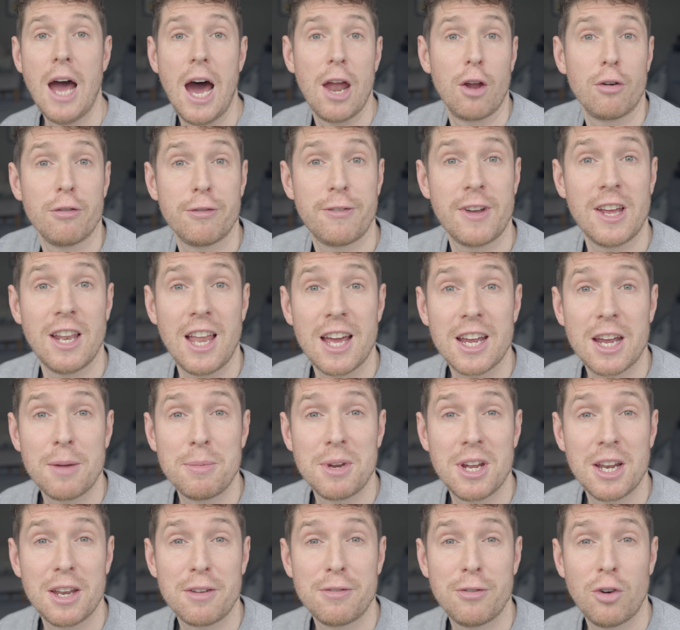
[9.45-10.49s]
I don't feel like I'm
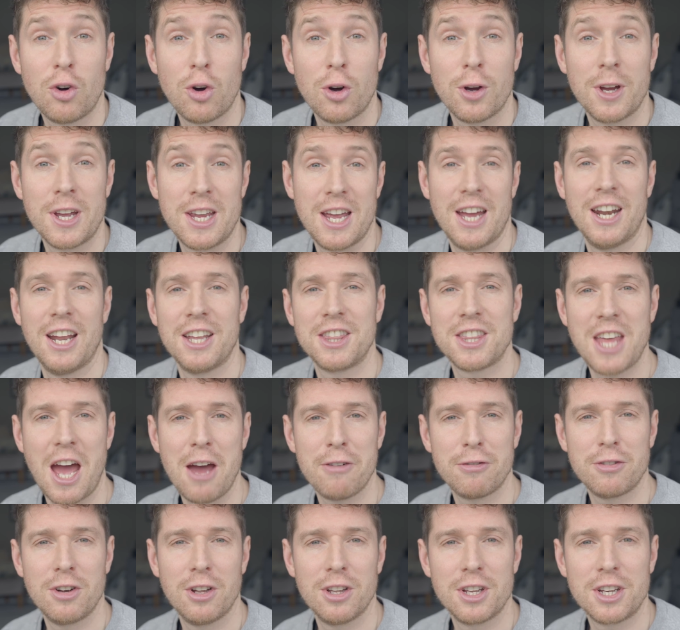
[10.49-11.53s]
nearly 40, and I
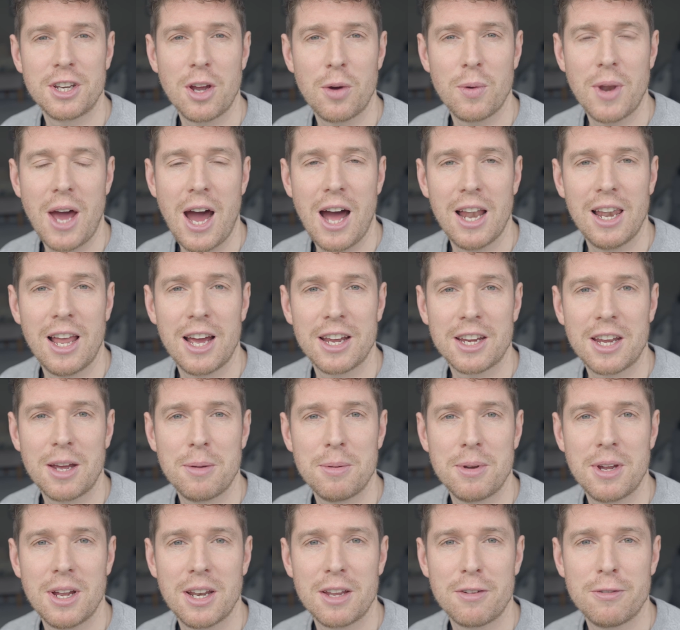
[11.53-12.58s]
definitely don't act like I'm
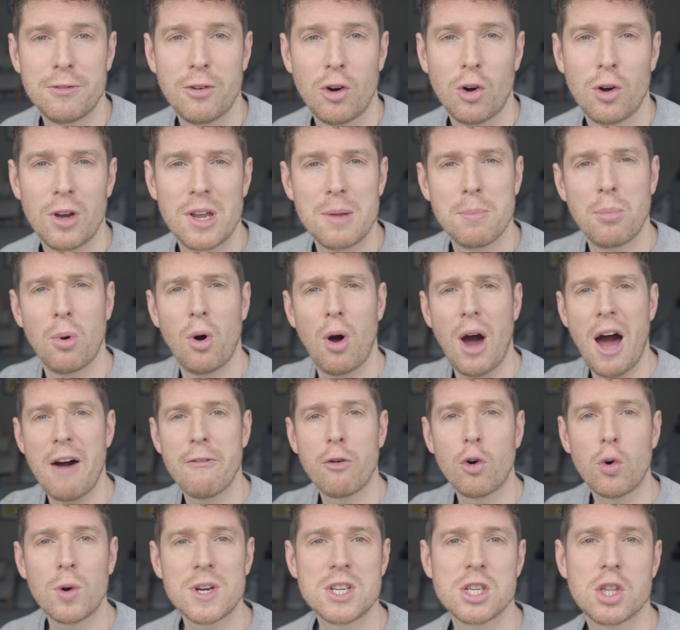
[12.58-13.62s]
nearly 40, but I've
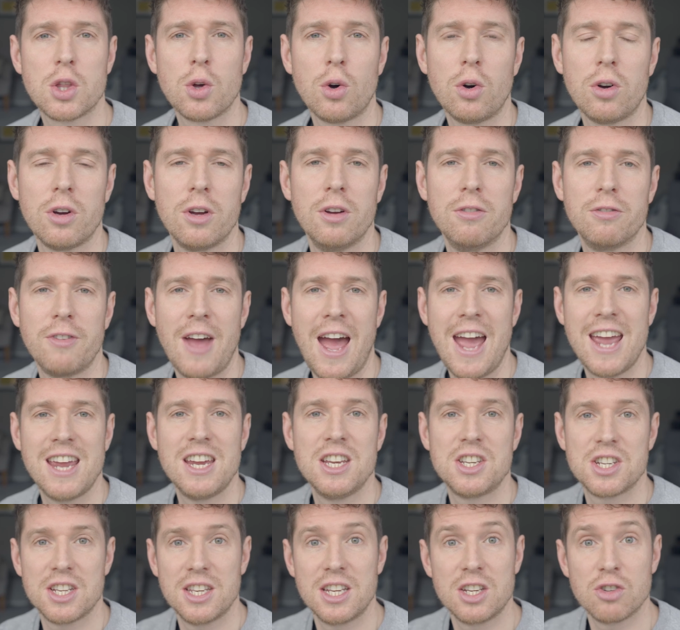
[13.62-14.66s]
always thought of
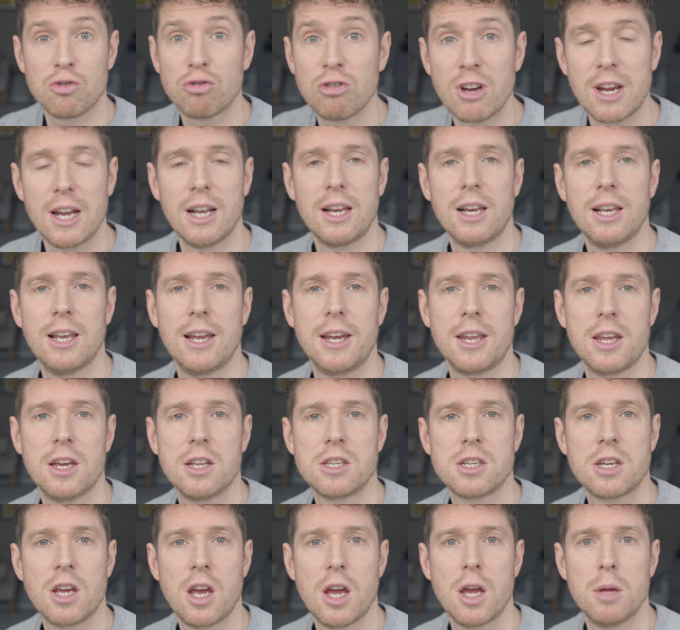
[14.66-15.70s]
age in these really linear
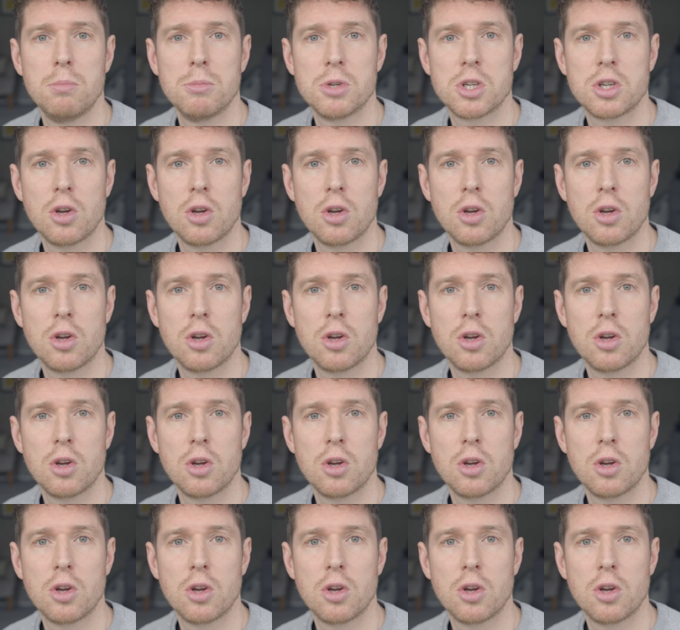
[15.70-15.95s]
terms.